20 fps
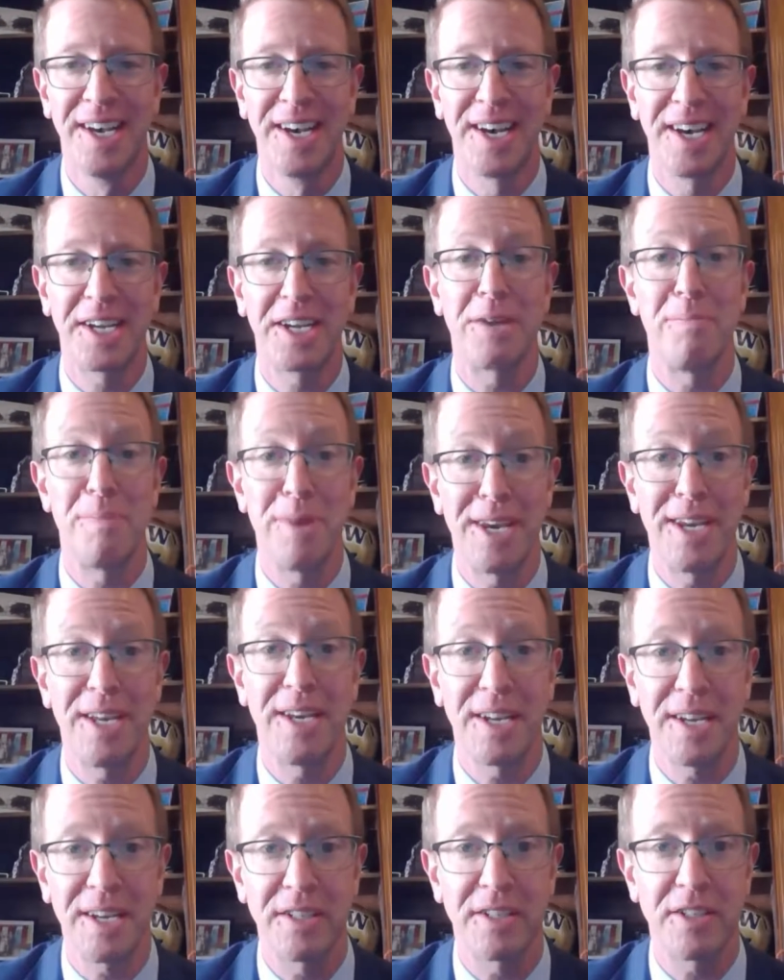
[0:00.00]
a committee
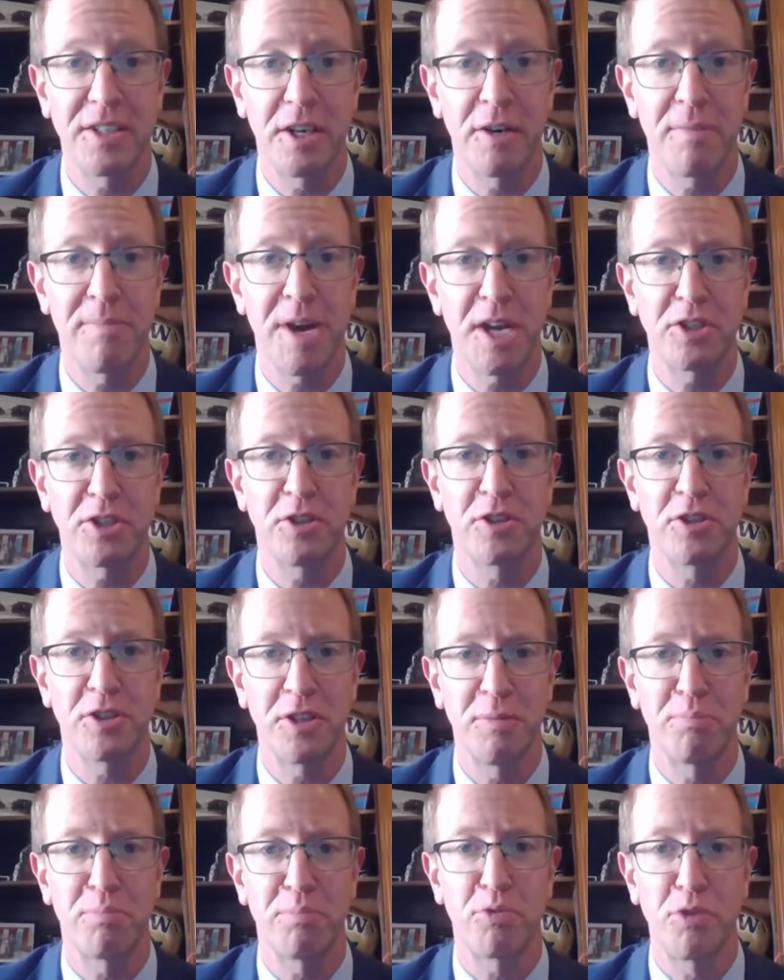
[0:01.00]
to consider measures
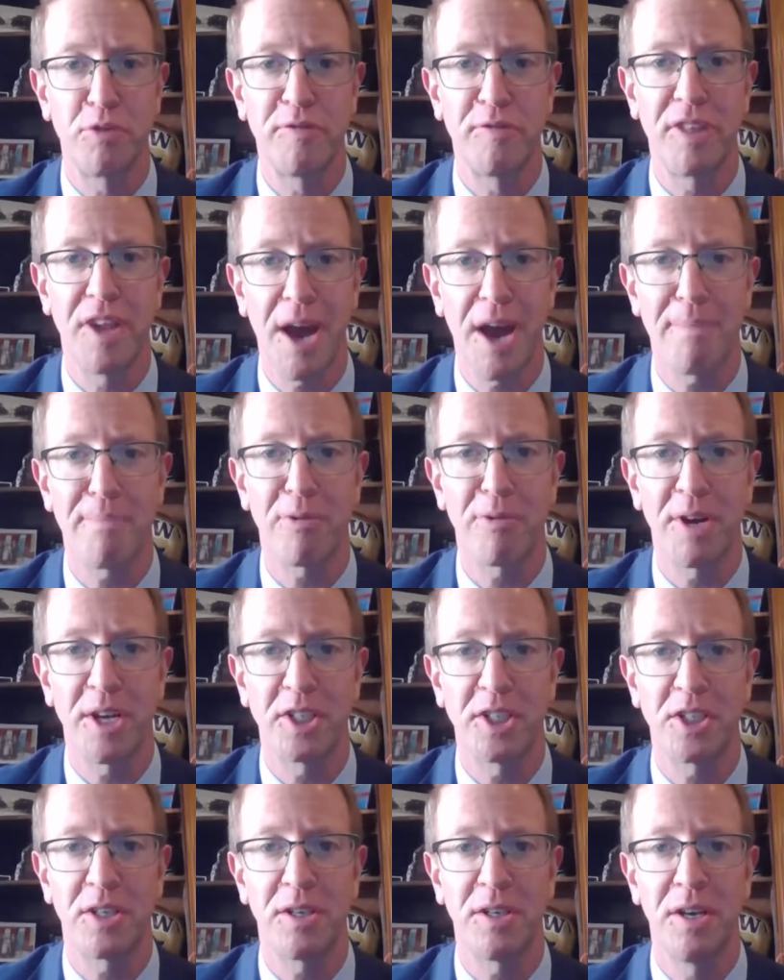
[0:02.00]
to improve the
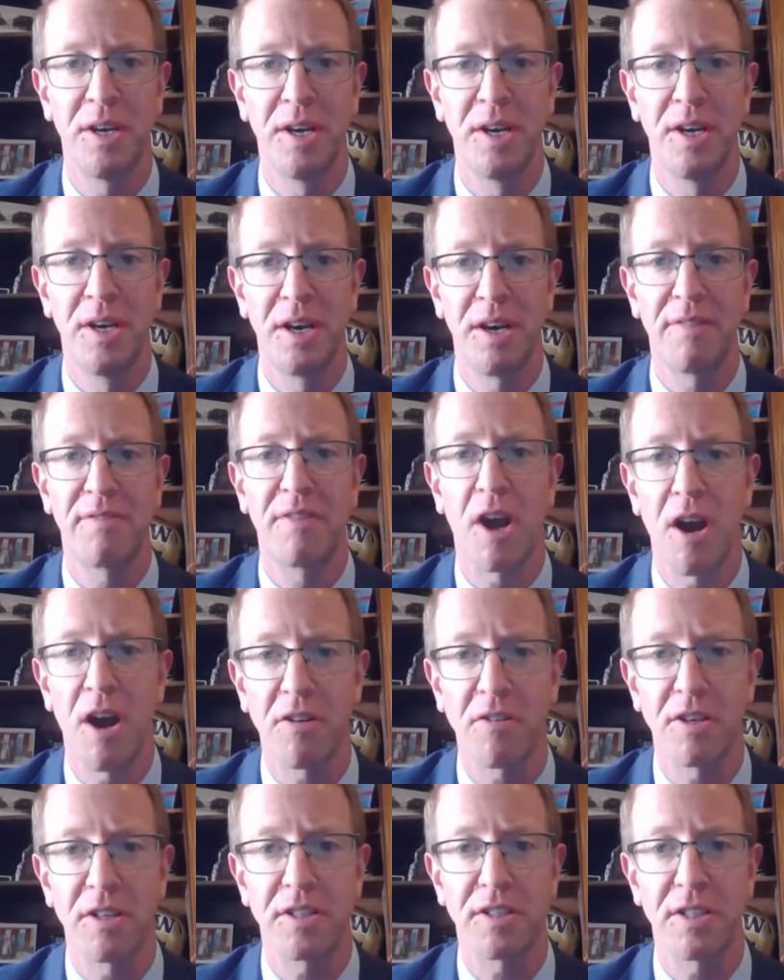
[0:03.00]
operation of
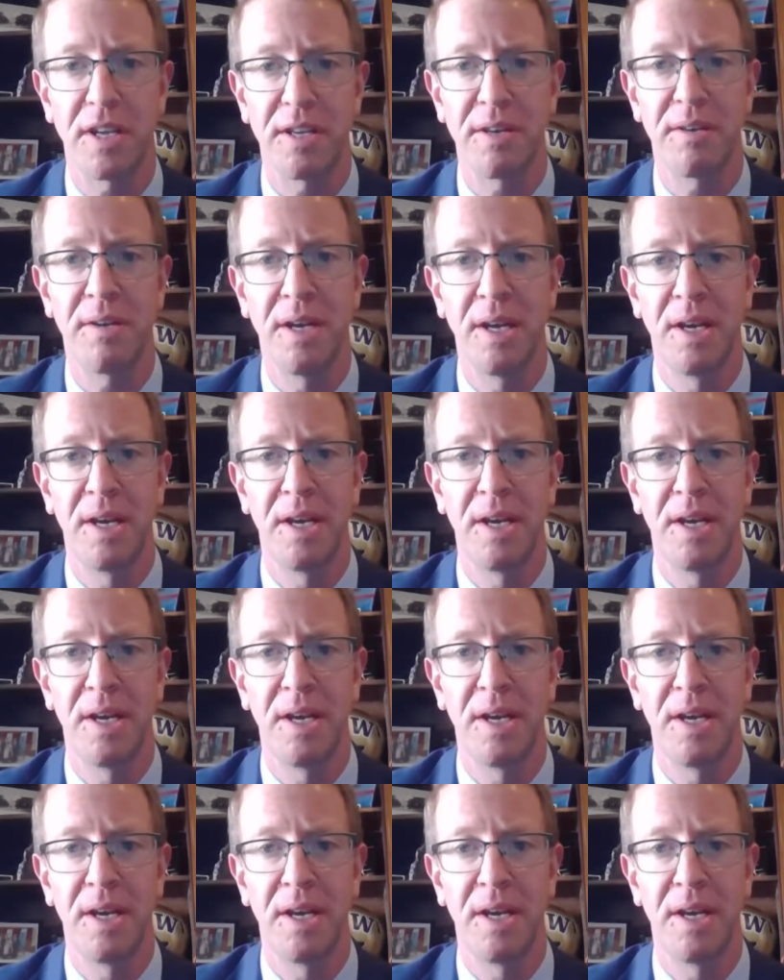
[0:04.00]
Congress and